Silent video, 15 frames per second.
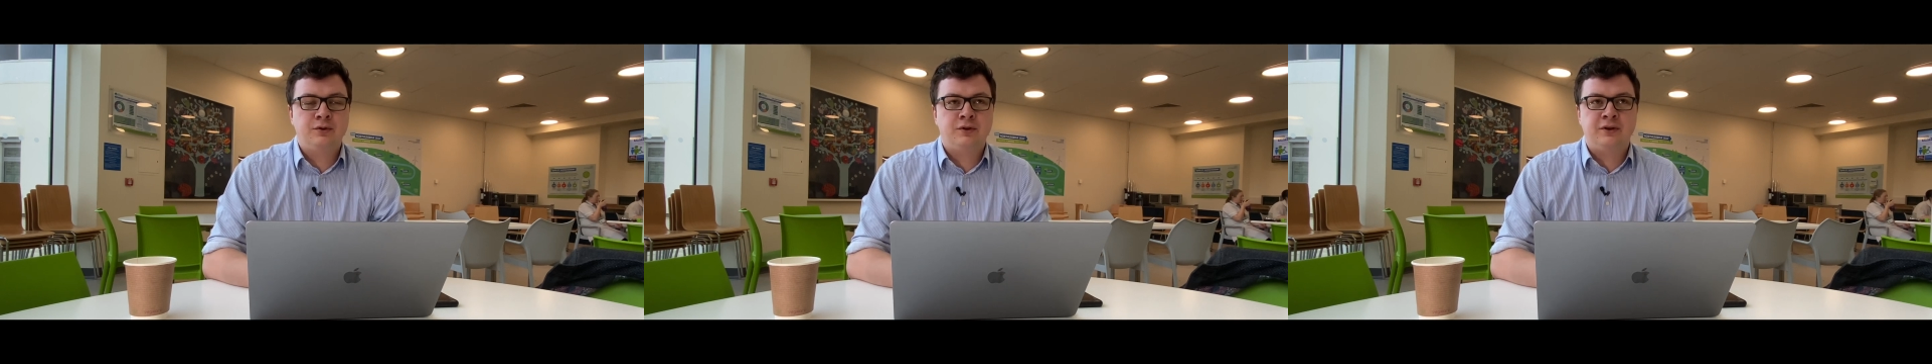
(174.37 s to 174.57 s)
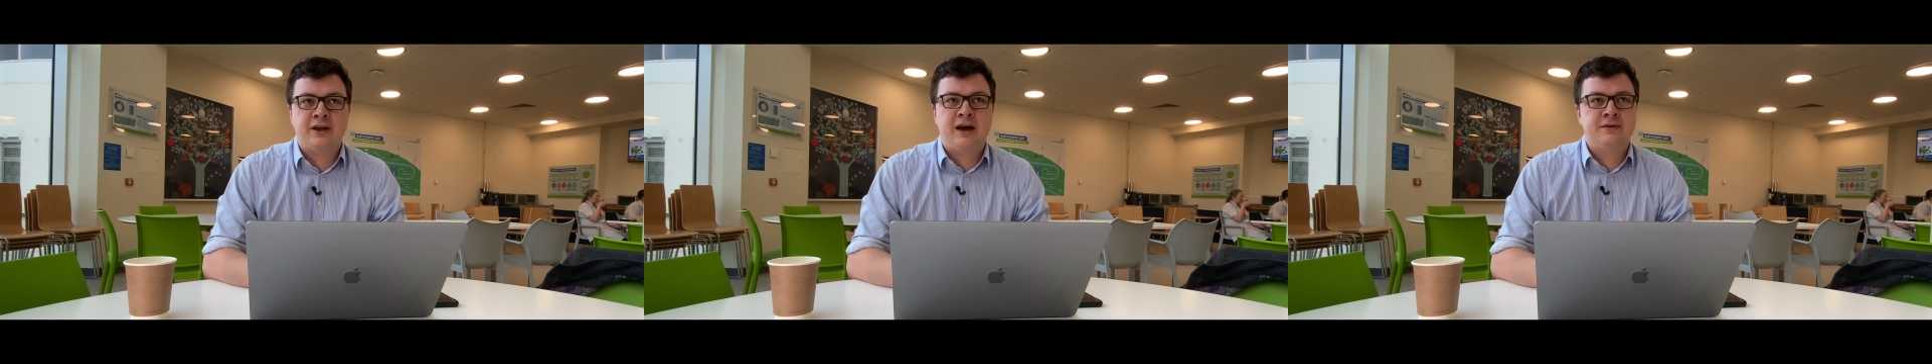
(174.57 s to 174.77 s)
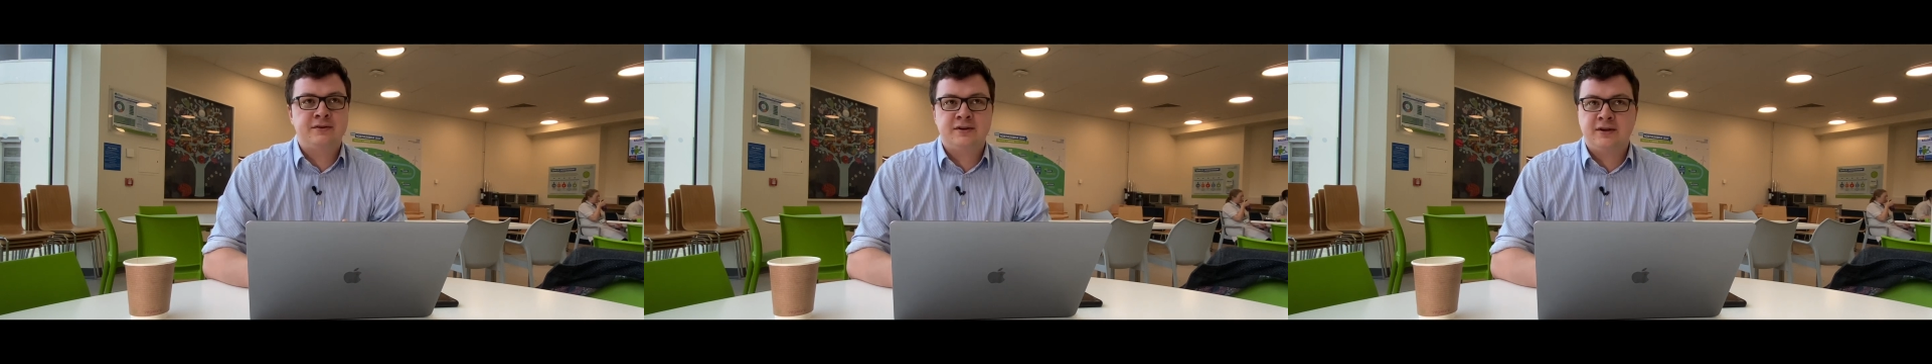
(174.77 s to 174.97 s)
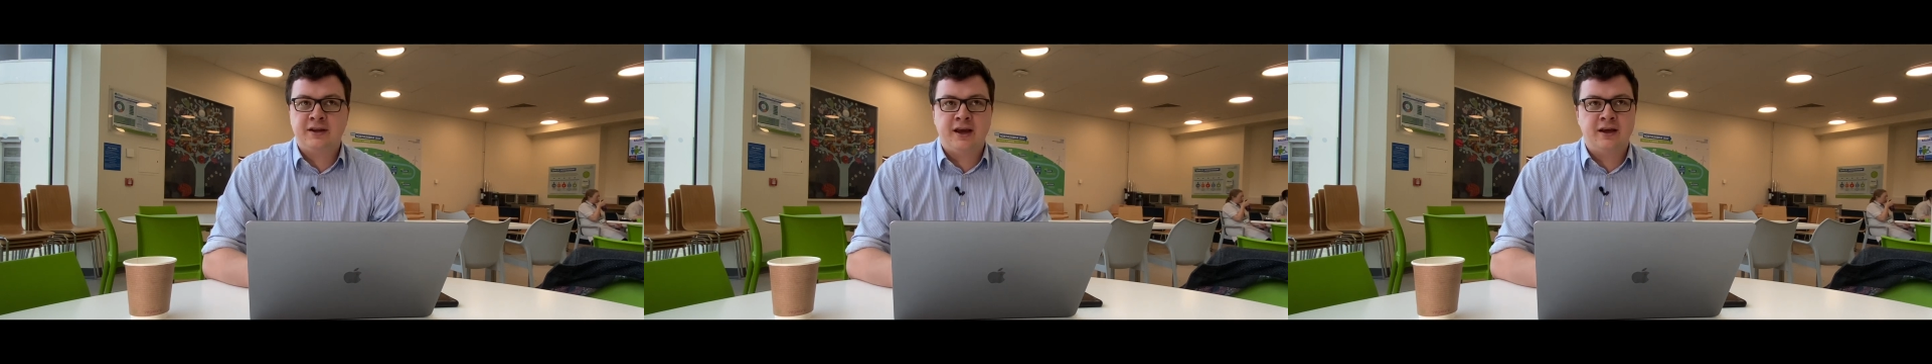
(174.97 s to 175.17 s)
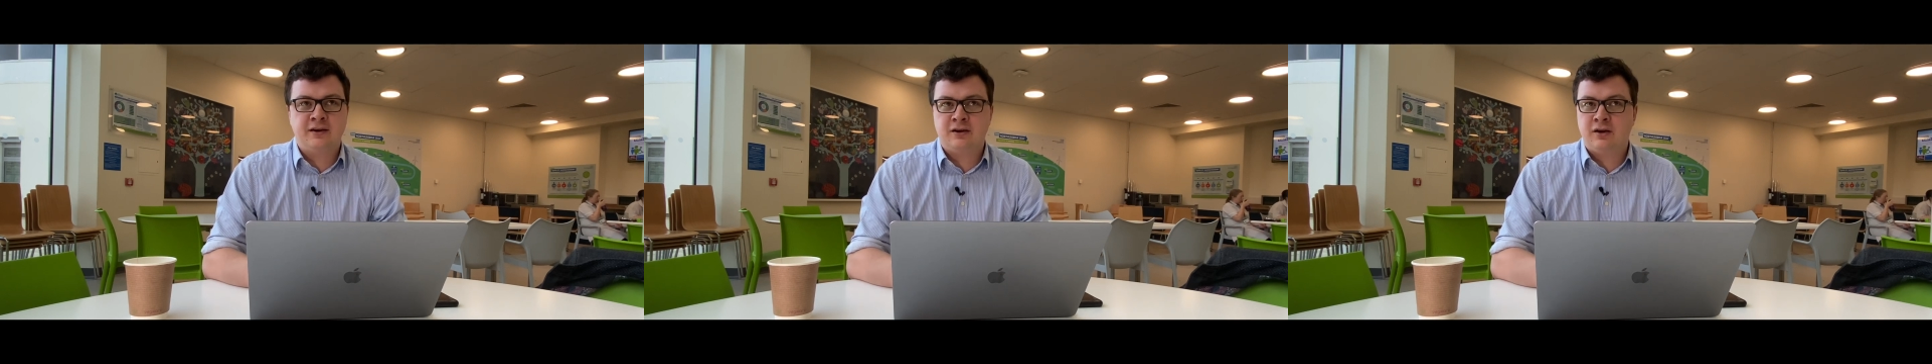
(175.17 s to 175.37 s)

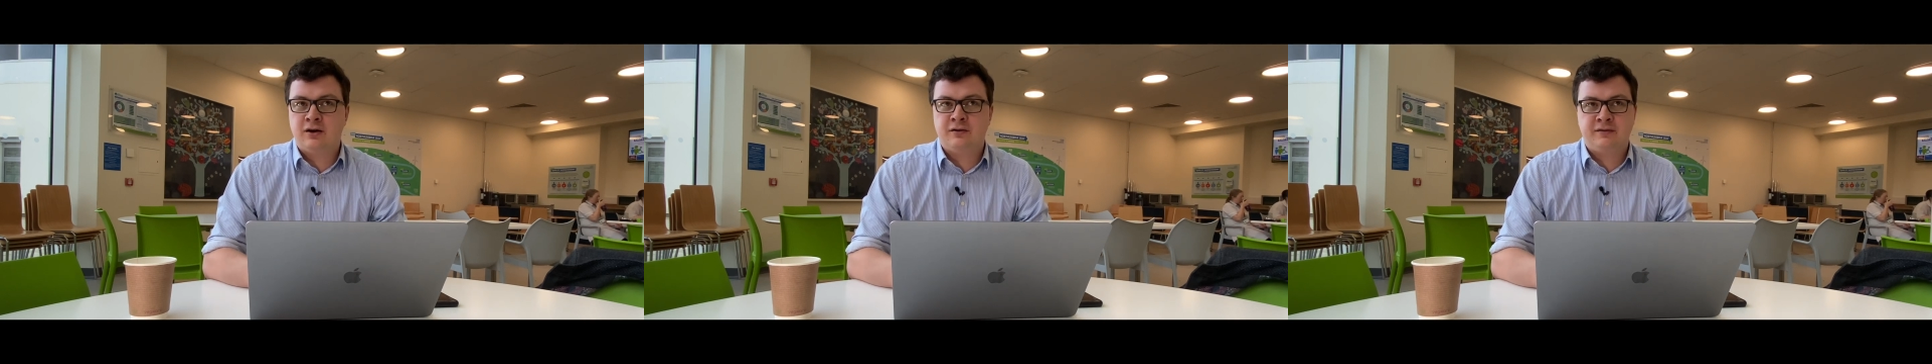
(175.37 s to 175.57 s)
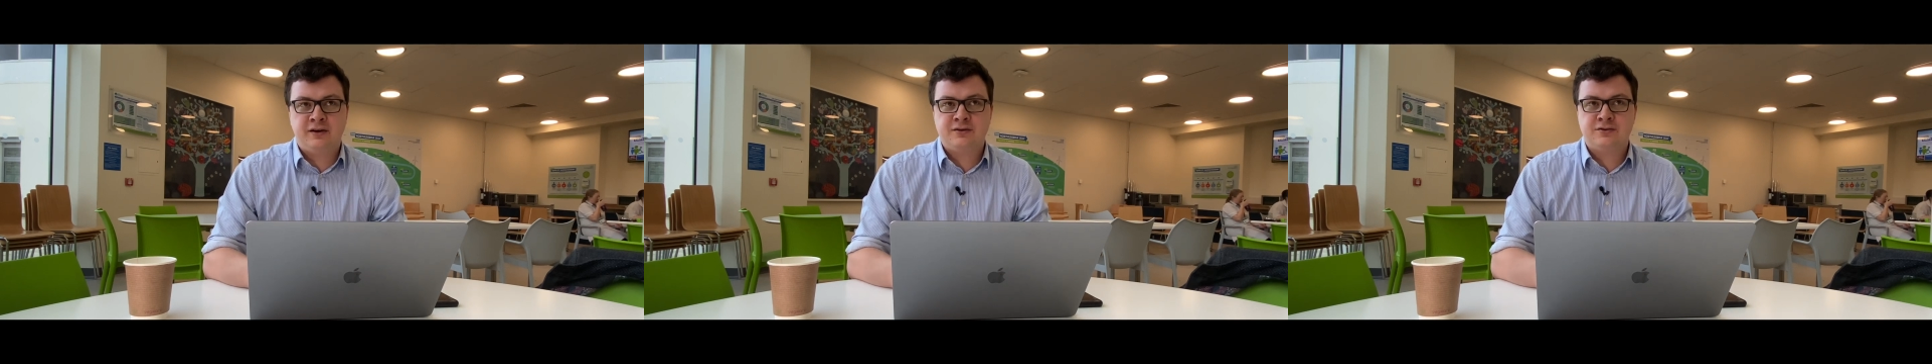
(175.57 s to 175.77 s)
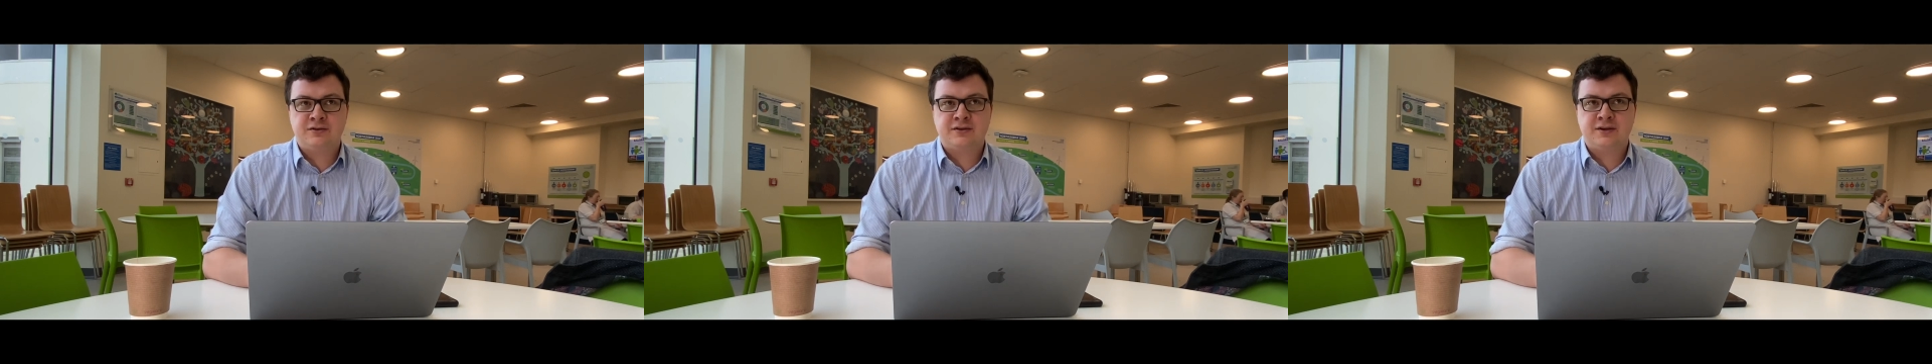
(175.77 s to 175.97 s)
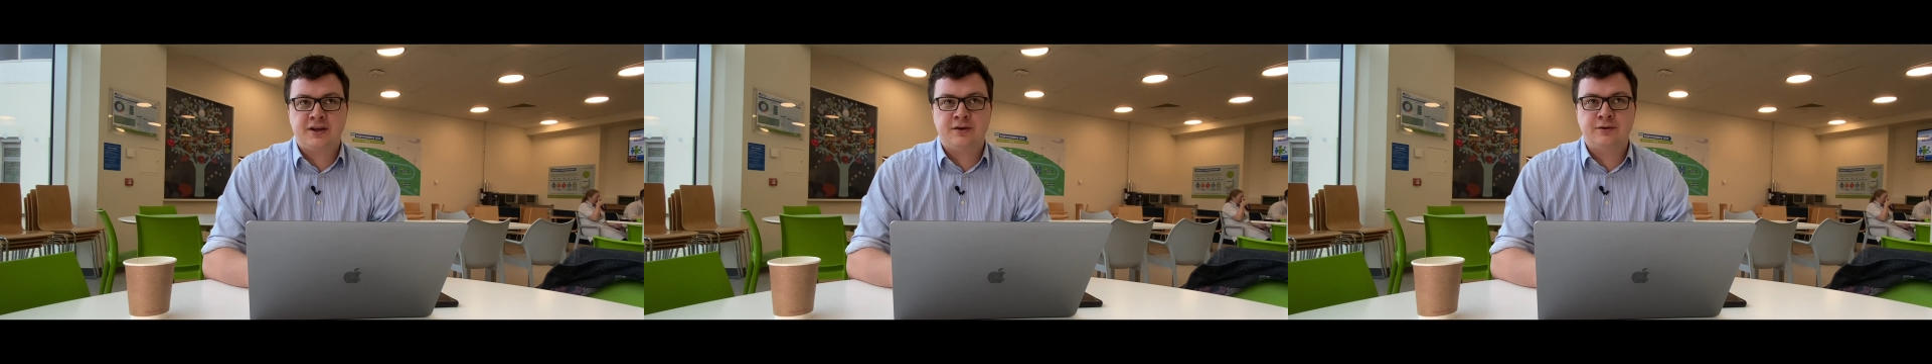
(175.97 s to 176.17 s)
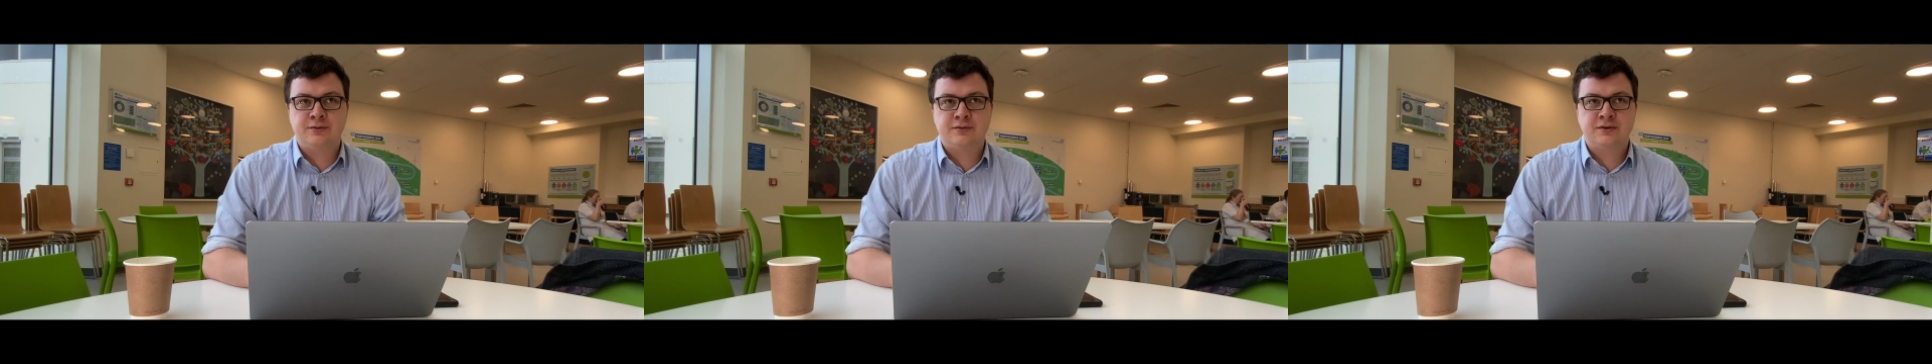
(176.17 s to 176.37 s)
undoubtedly gain a lot of extra
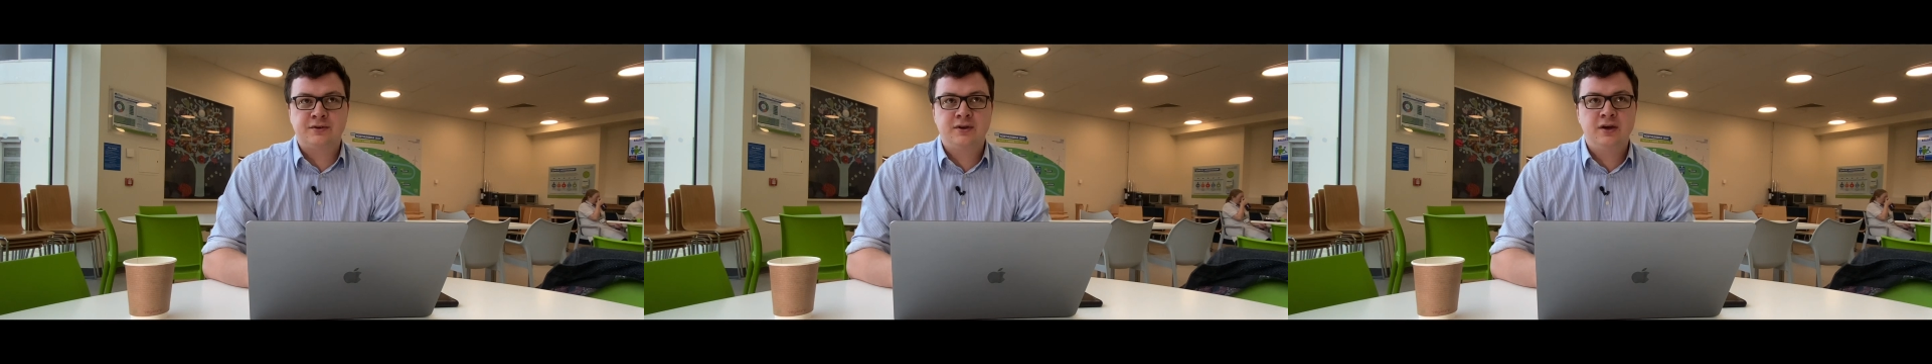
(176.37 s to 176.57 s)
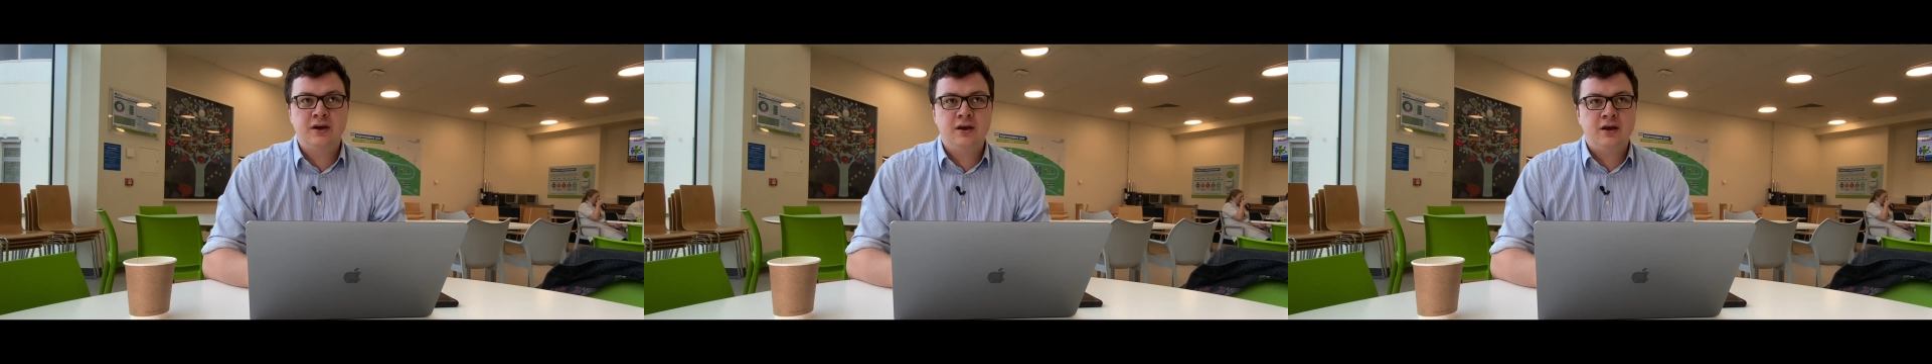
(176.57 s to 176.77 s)
skills